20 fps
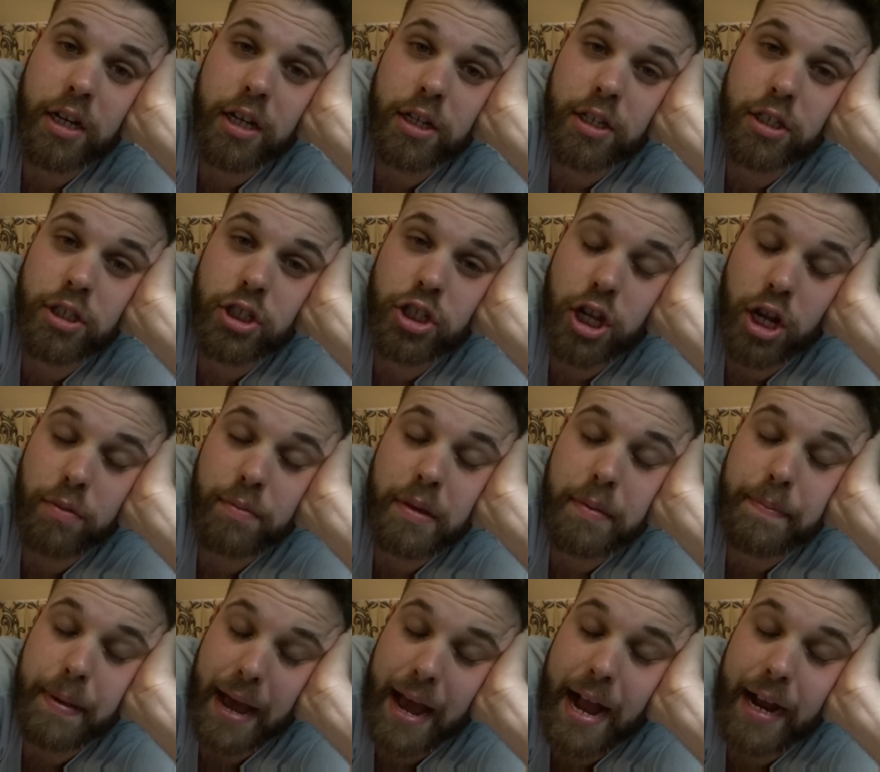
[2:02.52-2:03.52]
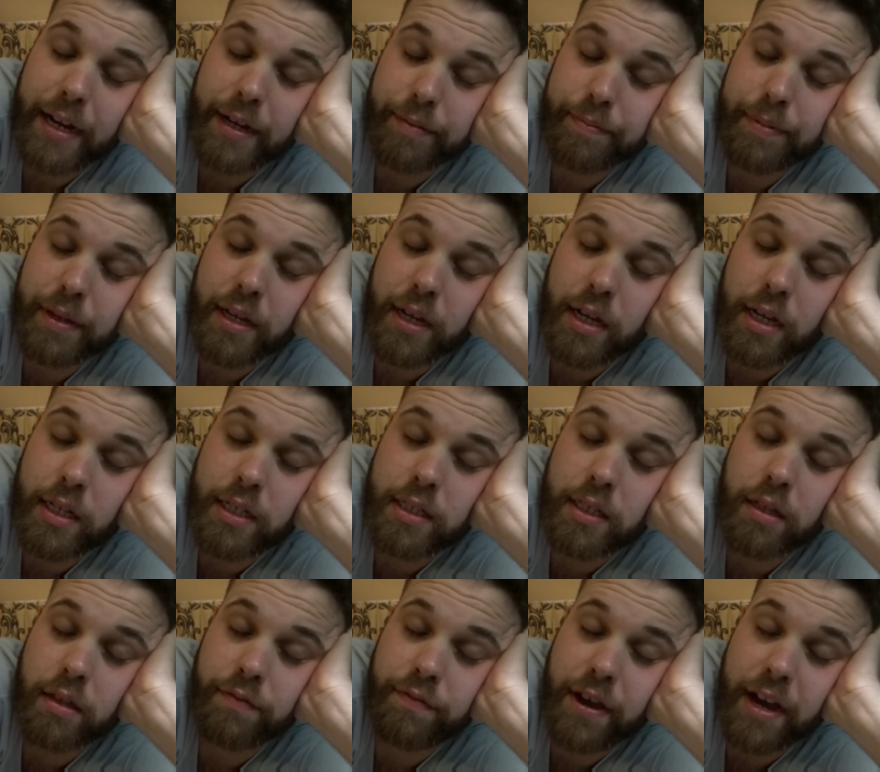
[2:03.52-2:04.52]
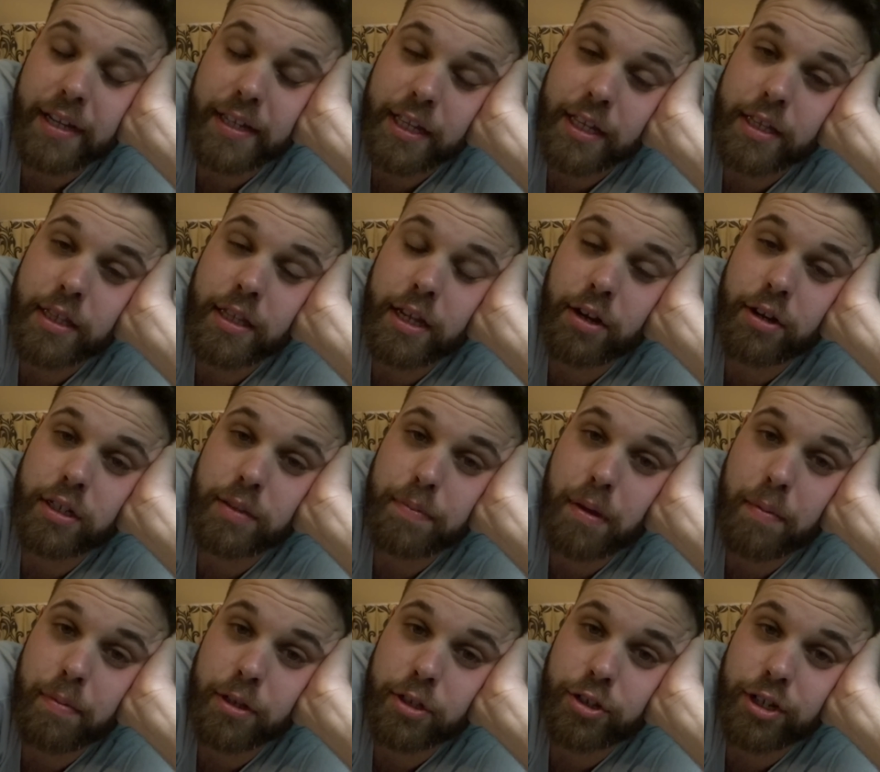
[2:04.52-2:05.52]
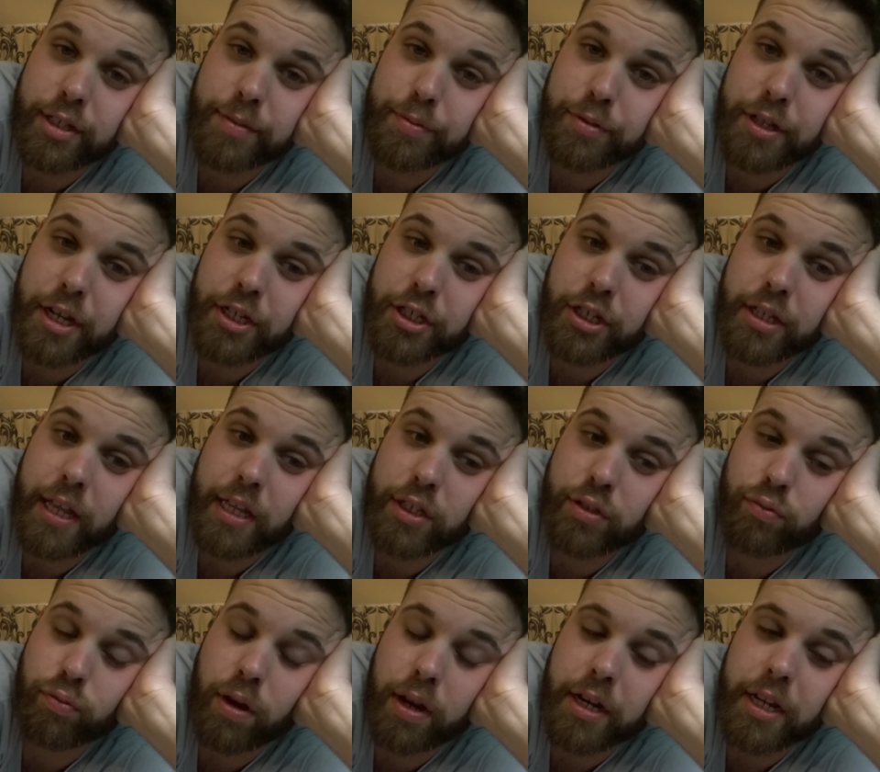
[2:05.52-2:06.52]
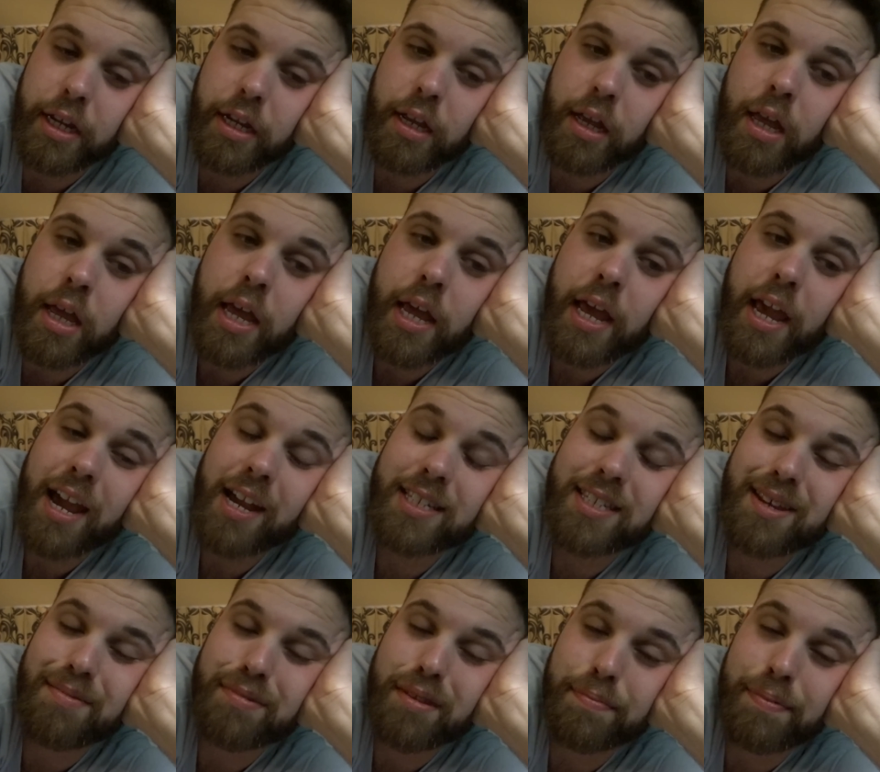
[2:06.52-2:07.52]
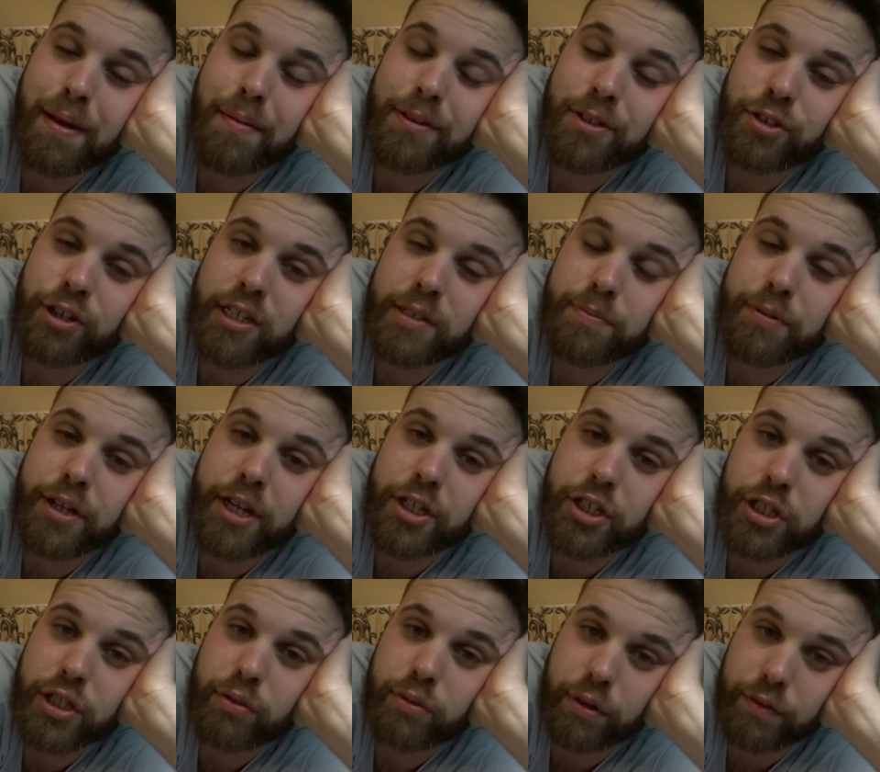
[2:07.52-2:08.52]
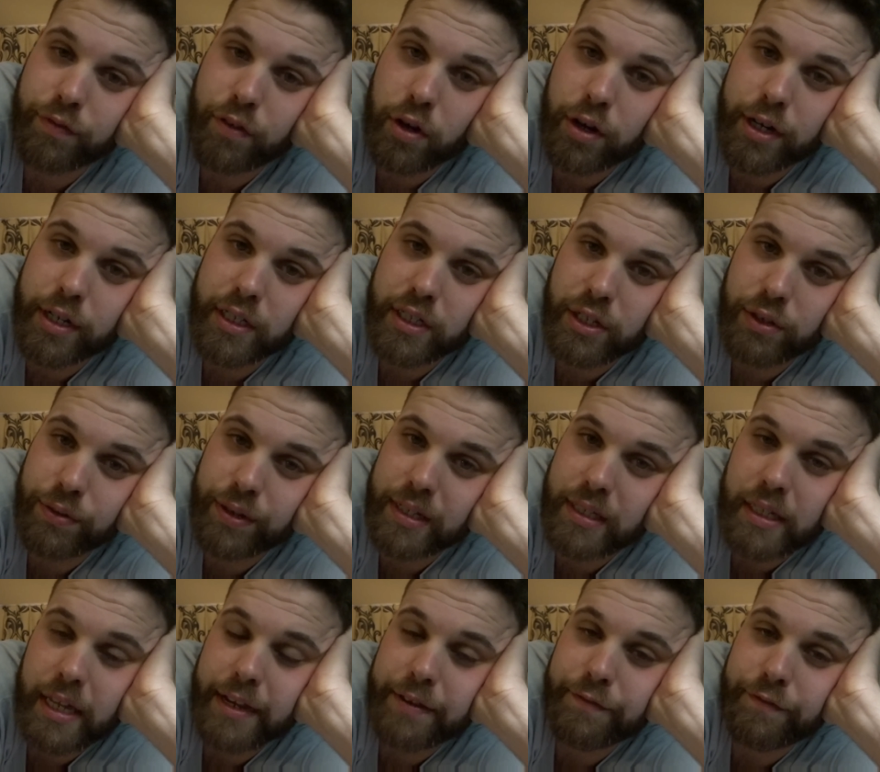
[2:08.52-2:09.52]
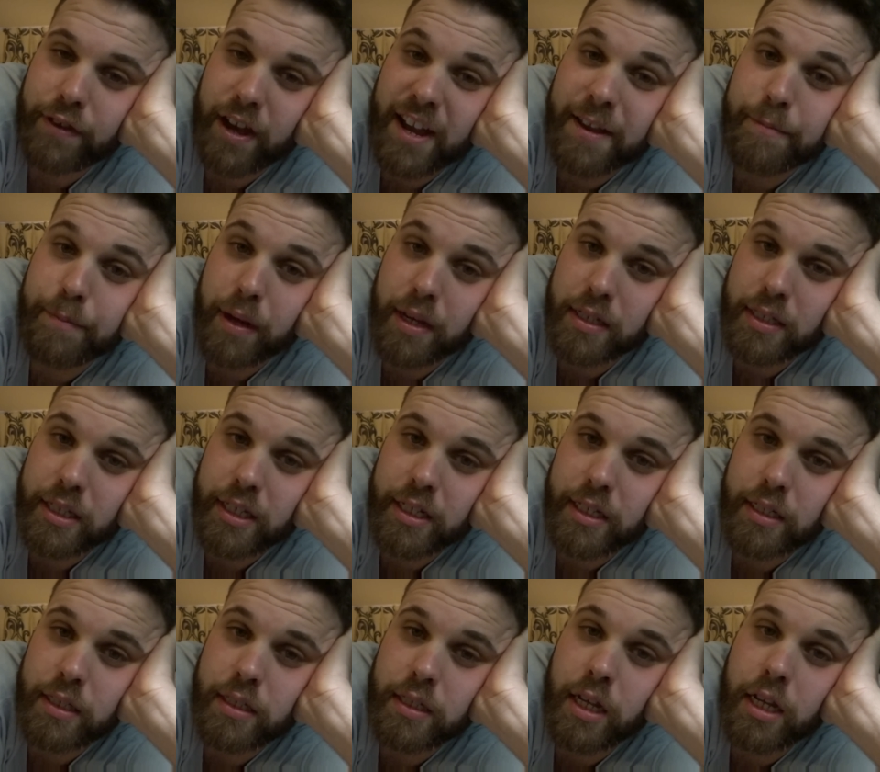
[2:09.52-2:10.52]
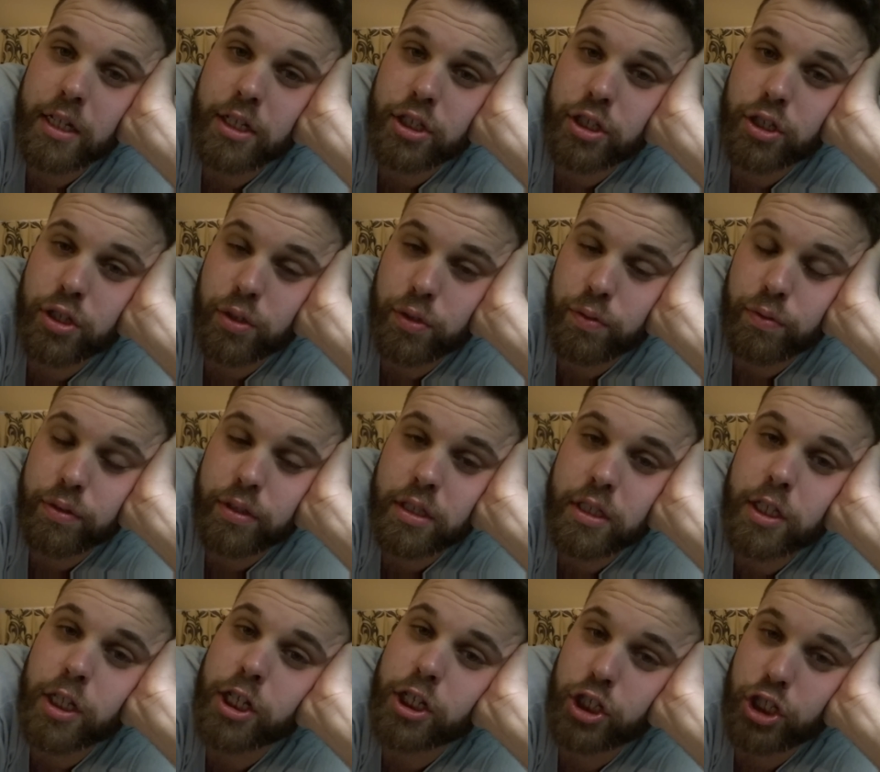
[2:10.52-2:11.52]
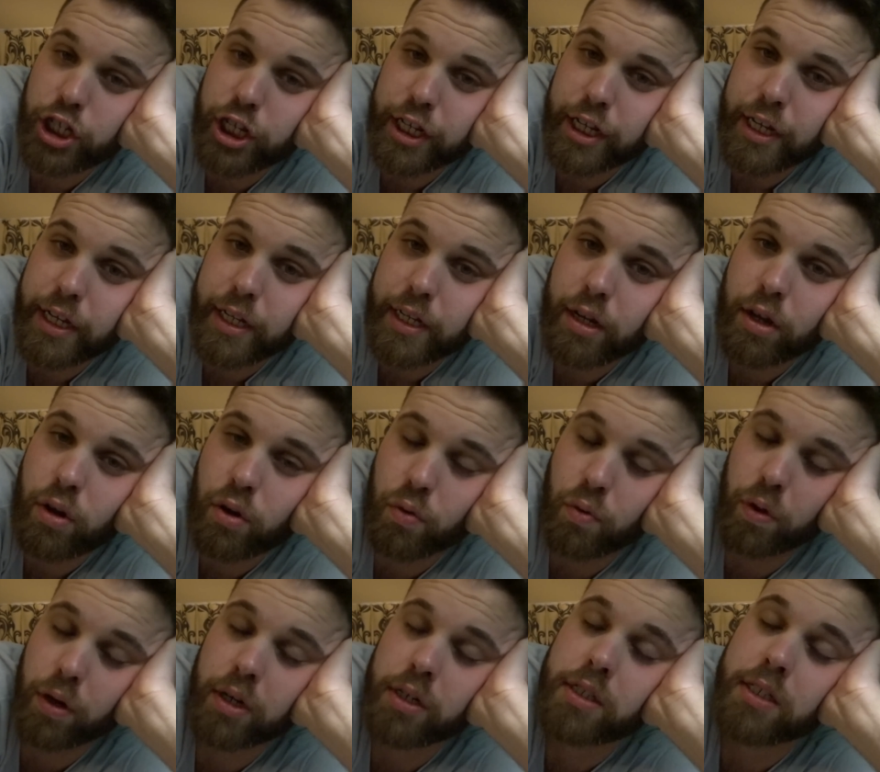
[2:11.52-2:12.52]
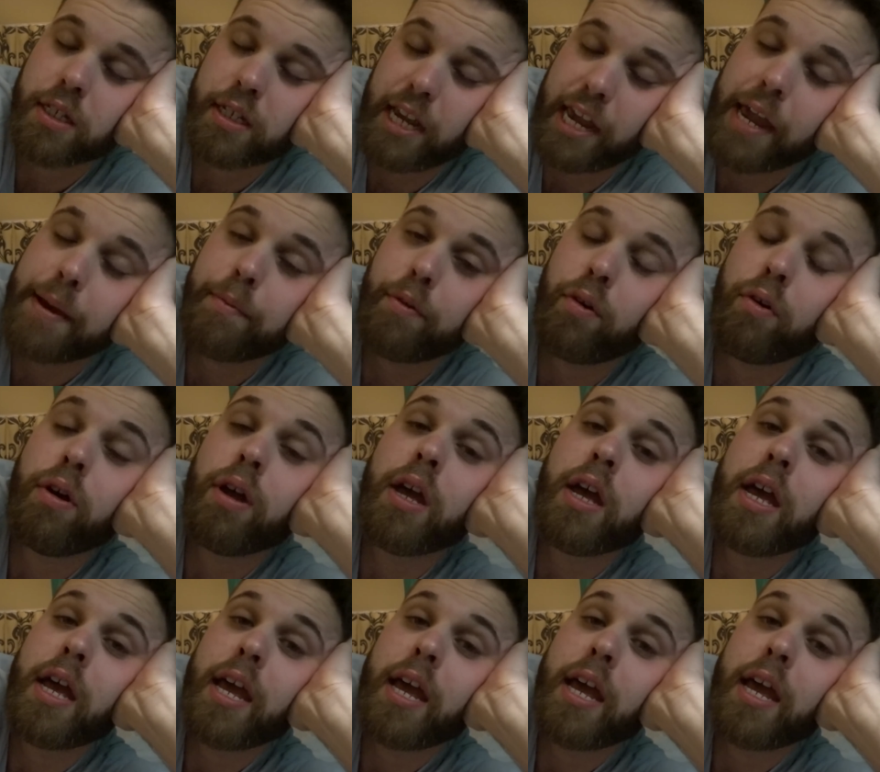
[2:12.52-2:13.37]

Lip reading: going to shuttle me back because of the fact that there is public transportation that's running, except the public transportation they're referring to is like 5 buses, a goose, a chicken, a horse, a camel,